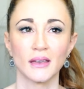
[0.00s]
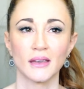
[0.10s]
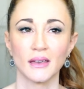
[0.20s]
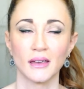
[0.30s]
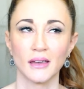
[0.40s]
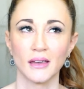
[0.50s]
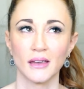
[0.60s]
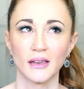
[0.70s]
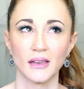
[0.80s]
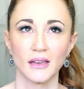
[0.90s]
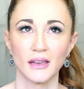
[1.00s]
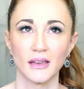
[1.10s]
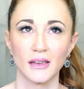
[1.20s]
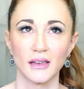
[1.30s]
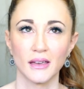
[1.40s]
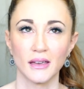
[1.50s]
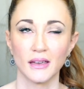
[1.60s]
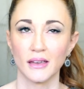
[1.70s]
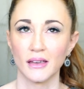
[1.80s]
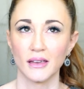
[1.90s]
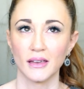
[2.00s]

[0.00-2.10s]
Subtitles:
(no one is talking)